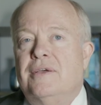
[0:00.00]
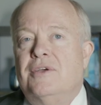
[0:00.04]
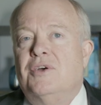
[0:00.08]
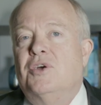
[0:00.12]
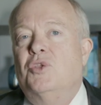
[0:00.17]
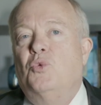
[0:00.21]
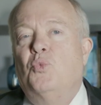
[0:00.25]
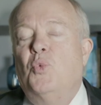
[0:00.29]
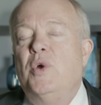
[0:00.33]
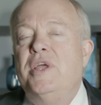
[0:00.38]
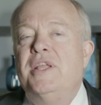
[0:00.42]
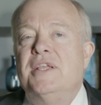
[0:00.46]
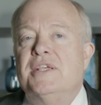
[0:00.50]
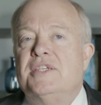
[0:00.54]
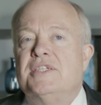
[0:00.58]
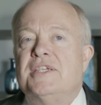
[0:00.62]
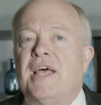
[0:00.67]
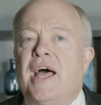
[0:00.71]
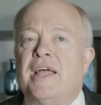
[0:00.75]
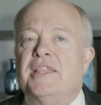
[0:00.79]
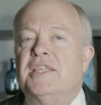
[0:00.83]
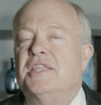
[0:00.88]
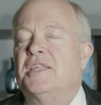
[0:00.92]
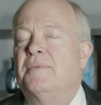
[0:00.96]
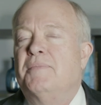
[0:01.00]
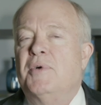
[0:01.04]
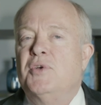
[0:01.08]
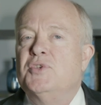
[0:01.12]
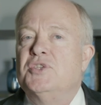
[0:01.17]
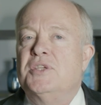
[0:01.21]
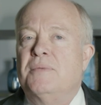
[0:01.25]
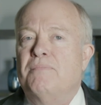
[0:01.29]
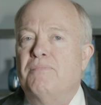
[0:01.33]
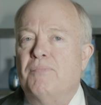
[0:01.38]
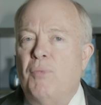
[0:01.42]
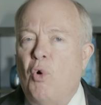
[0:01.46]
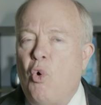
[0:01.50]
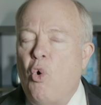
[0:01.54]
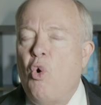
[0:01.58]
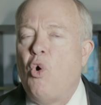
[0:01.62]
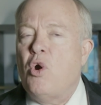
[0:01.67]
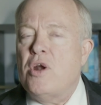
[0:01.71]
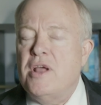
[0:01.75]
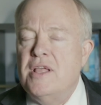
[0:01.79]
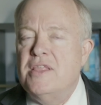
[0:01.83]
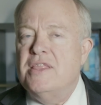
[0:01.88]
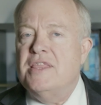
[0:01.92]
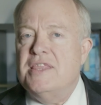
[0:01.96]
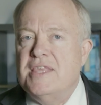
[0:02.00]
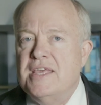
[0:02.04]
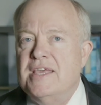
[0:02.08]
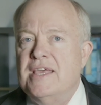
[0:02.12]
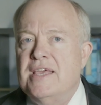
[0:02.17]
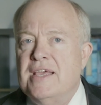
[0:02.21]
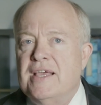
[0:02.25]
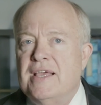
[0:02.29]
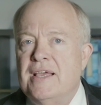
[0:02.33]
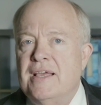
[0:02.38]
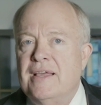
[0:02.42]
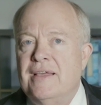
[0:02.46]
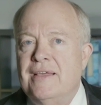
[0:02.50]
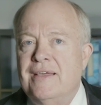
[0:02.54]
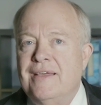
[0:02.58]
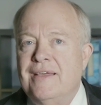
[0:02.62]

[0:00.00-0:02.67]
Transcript: could we decide that the most important thing